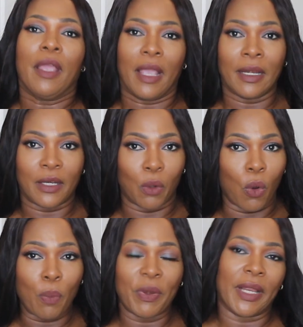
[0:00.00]
In the
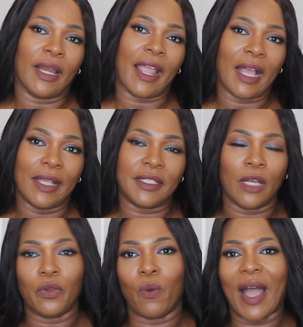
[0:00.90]
opening, like I
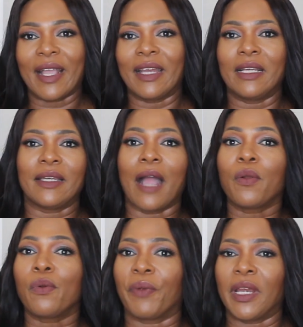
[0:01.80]
said, you are getting
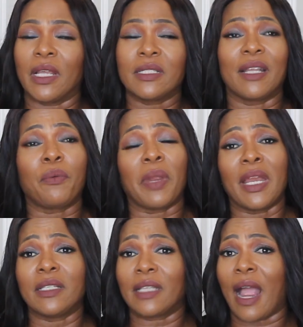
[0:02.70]
that greenness. The
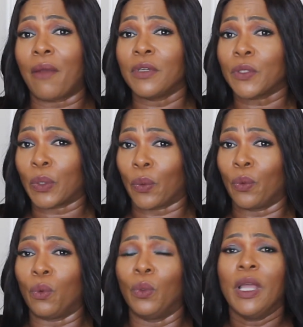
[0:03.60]
greenness carries
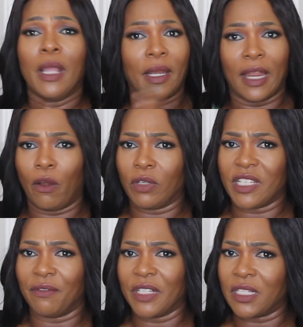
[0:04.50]
through the
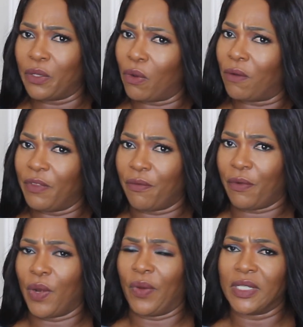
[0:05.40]
longevity of the
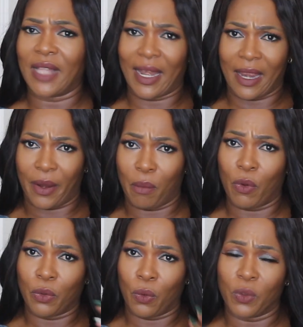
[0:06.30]
fragrance. That
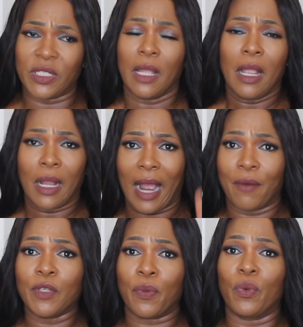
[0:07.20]
herbal note
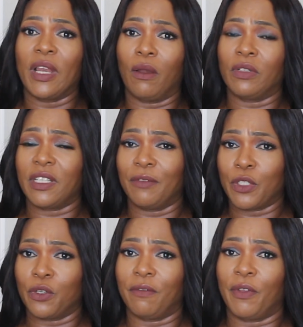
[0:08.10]
carries through the
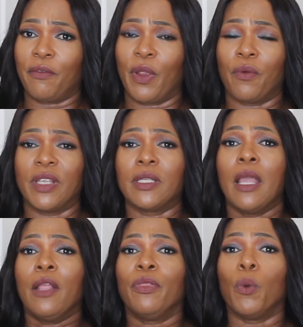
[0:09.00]
longevity of the fragrance.
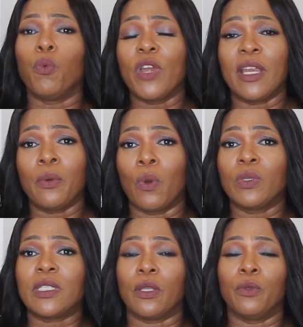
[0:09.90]
The woody
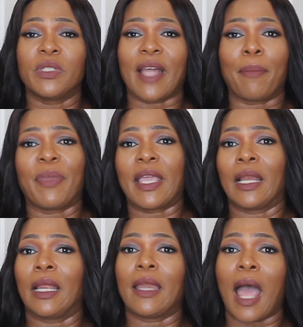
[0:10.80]
notes, you start
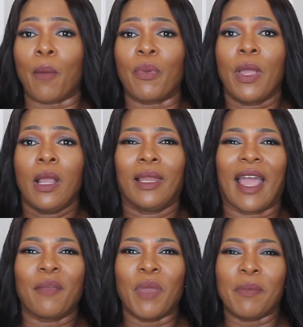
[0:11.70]
picking it up
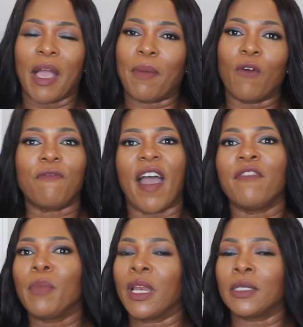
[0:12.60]
like maybe about
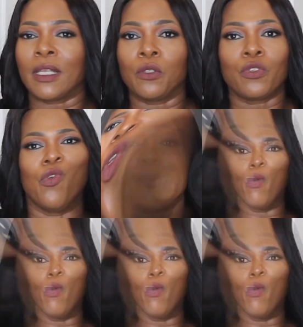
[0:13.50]
5 minutes into